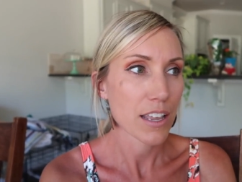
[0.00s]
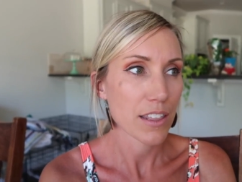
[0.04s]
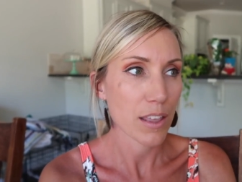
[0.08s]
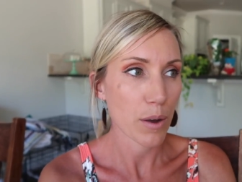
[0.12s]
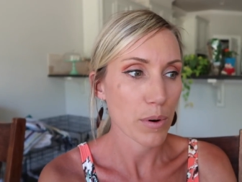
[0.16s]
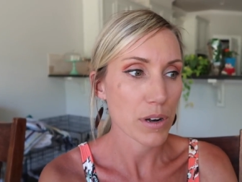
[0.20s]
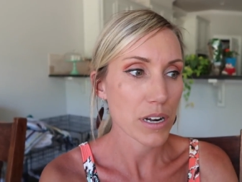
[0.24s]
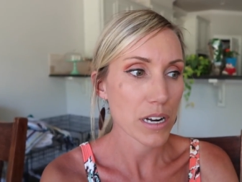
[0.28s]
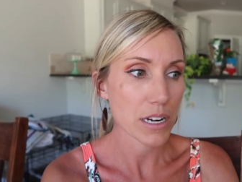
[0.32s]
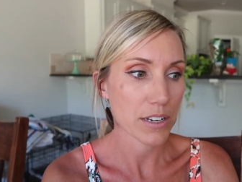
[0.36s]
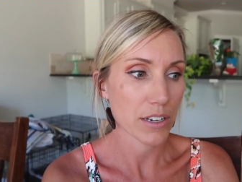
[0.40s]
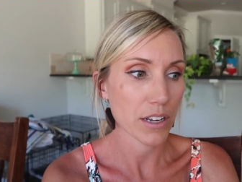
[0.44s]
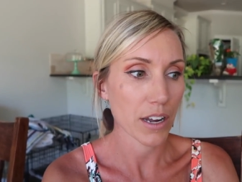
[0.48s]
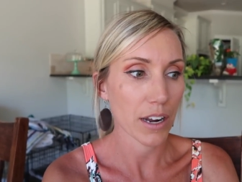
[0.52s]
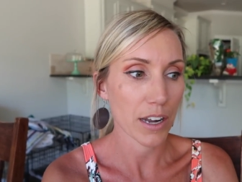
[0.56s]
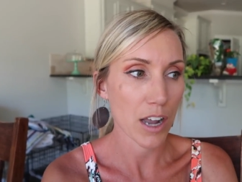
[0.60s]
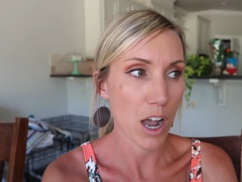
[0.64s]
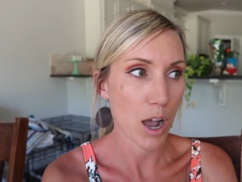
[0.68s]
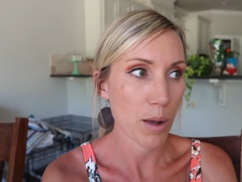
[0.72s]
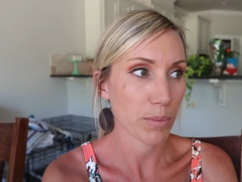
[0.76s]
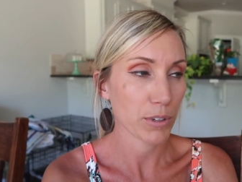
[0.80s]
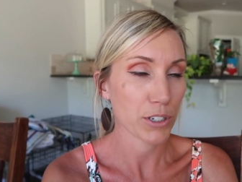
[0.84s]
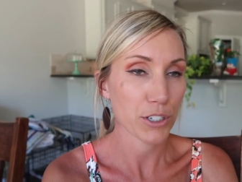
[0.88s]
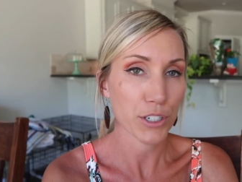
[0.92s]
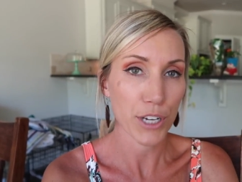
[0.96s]
that we need to
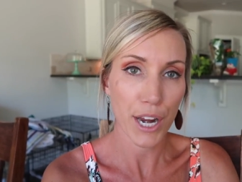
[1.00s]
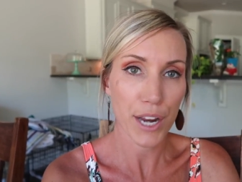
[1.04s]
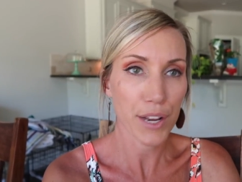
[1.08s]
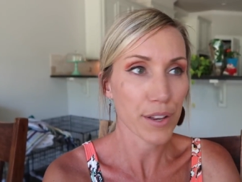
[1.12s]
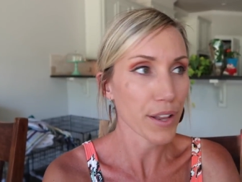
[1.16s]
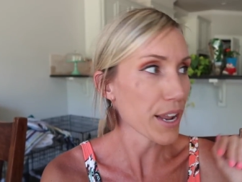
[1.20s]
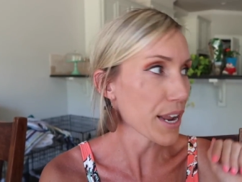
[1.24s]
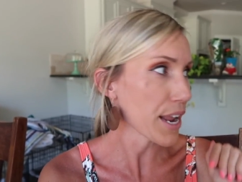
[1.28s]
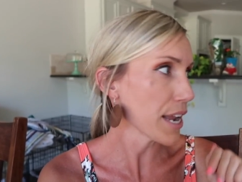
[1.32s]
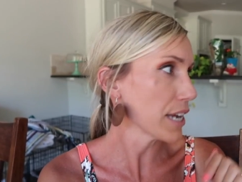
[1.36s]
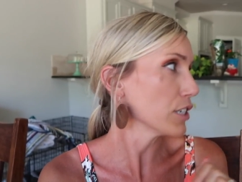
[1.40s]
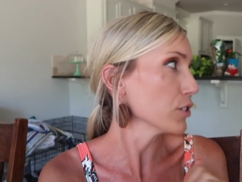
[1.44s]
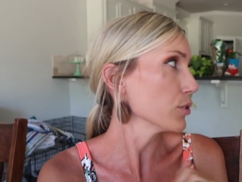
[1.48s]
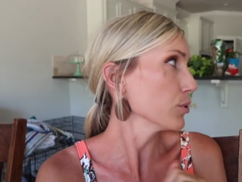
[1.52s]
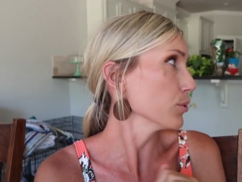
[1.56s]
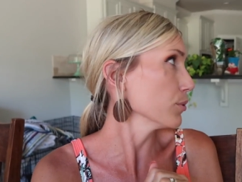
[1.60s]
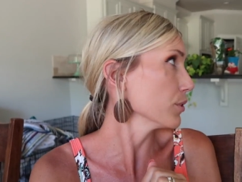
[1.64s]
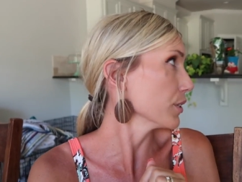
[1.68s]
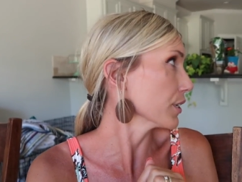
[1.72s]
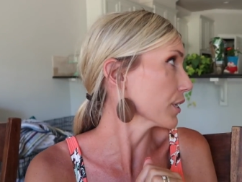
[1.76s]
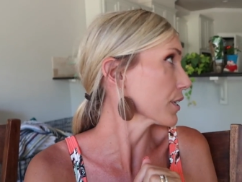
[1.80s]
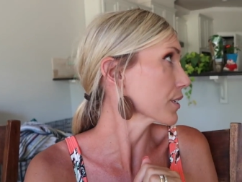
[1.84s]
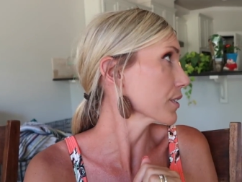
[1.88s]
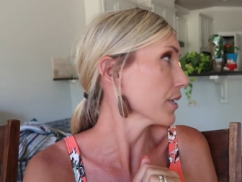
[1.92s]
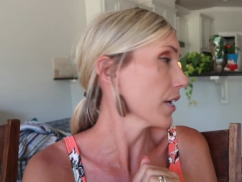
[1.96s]
accomplish and they ain't
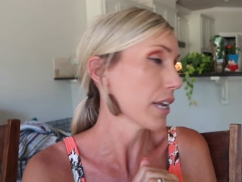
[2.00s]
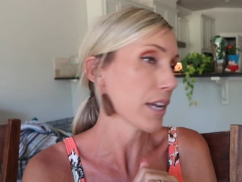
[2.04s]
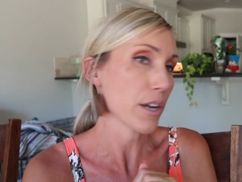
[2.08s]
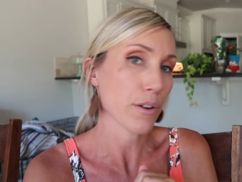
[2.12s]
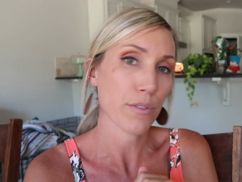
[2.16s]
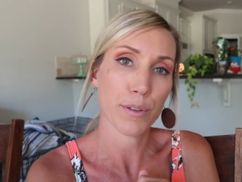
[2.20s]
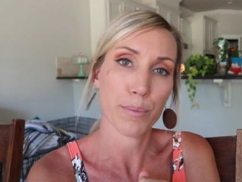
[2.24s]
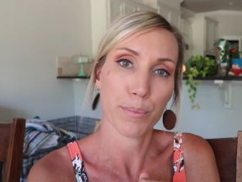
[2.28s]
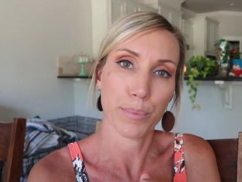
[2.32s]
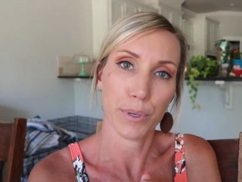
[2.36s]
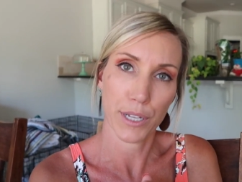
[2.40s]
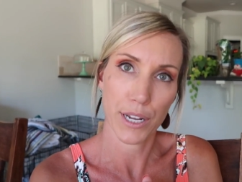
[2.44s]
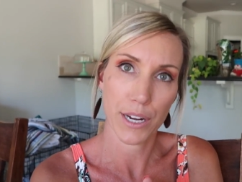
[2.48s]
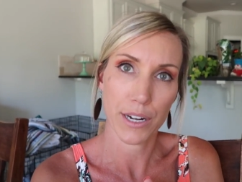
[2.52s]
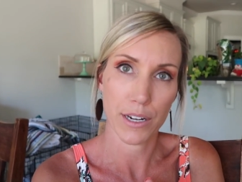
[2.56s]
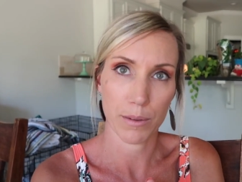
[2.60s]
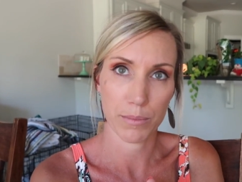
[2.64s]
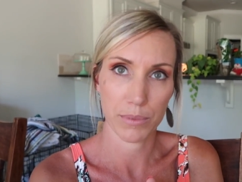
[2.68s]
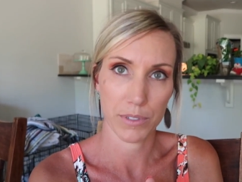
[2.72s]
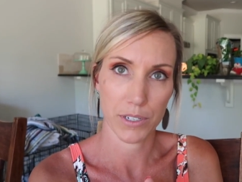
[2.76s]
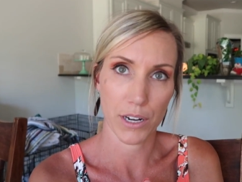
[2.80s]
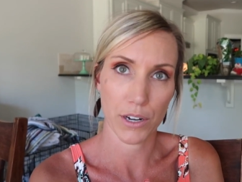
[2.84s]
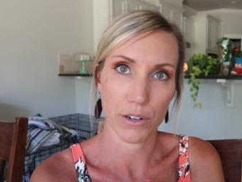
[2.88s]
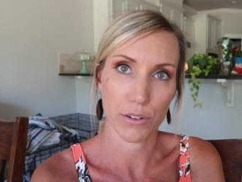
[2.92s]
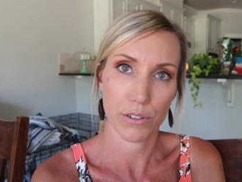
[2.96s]
doing it because I hear them playing
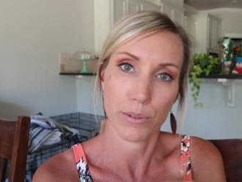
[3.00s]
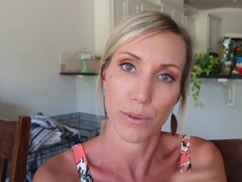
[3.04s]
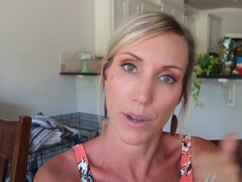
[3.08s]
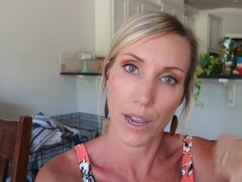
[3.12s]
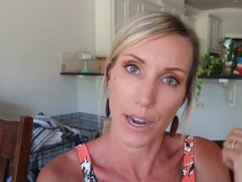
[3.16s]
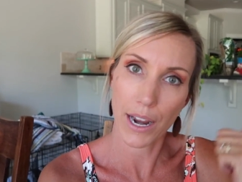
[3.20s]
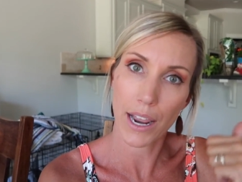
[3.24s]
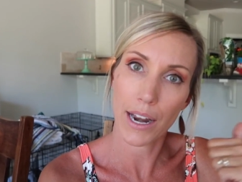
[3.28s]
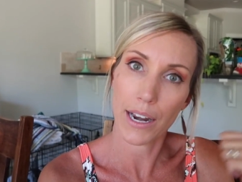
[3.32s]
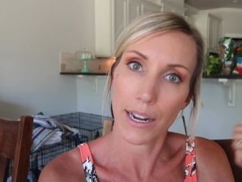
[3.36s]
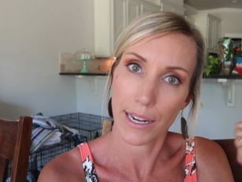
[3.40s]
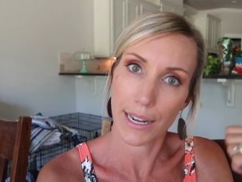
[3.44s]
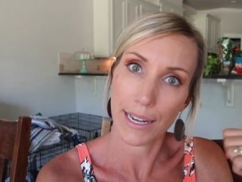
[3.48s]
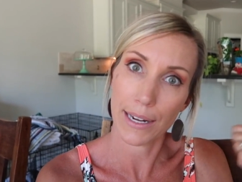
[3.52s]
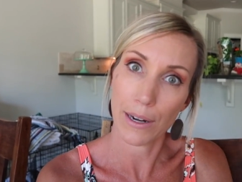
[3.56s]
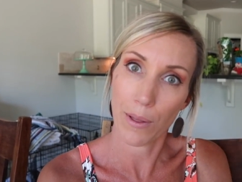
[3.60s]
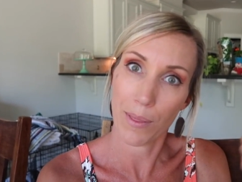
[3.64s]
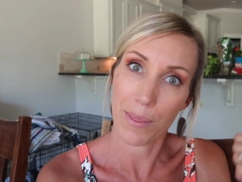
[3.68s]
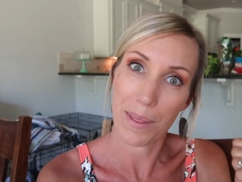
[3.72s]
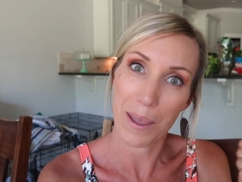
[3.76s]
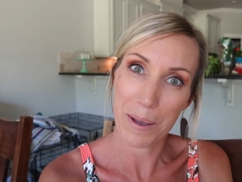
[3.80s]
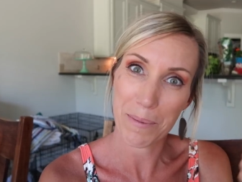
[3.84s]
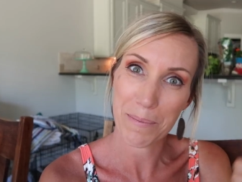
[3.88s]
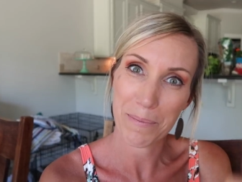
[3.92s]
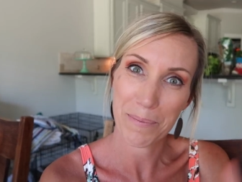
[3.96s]
upstairs. So I gotta get
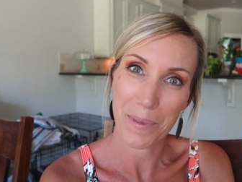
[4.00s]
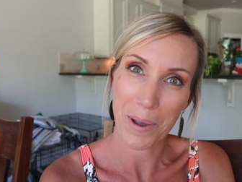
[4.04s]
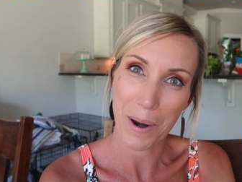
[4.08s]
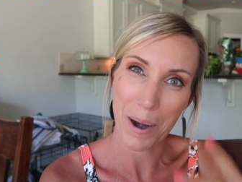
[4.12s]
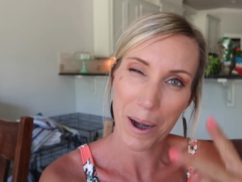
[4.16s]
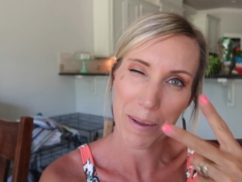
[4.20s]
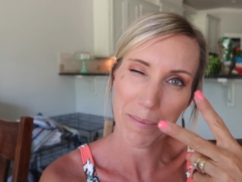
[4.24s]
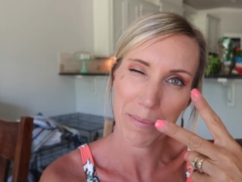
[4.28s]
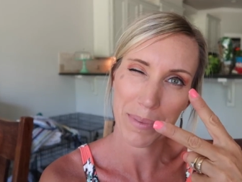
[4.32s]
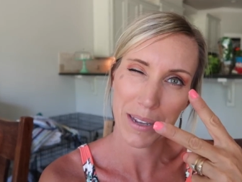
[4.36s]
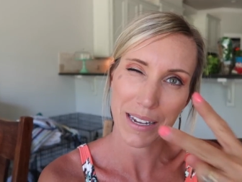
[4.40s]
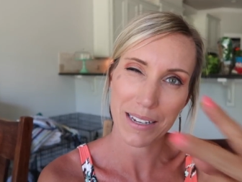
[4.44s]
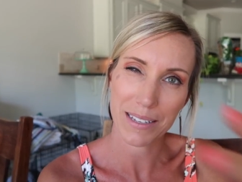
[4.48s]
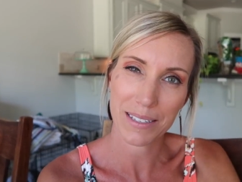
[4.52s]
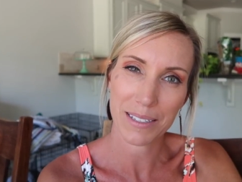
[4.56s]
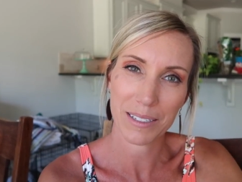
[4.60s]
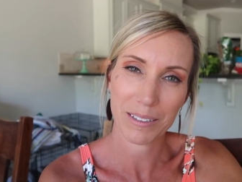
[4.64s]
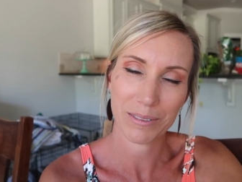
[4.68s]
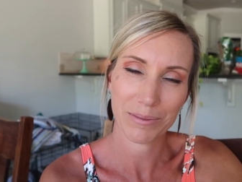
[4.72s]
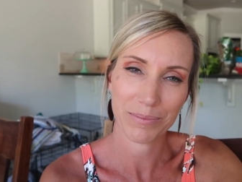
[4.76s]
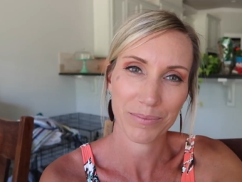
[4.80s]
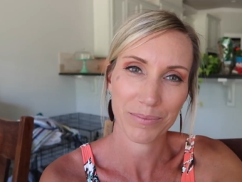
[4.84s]
on them. All right, peace.